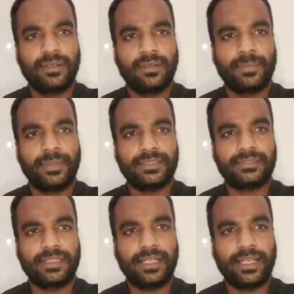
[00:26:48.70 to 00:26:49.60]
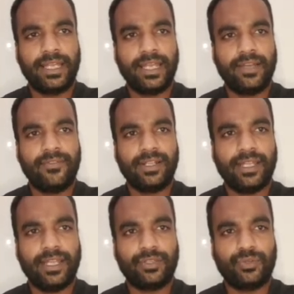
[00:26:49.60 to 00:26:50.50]
Please, A1,
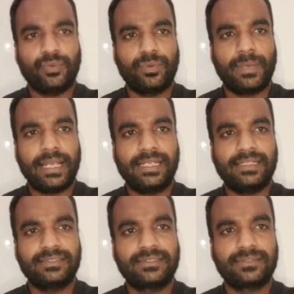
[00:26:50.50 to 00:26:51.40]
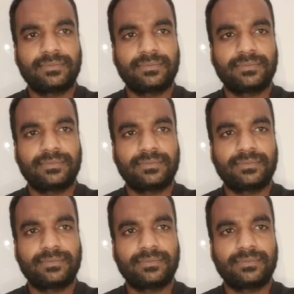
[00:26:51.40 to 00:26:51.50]
A2 minus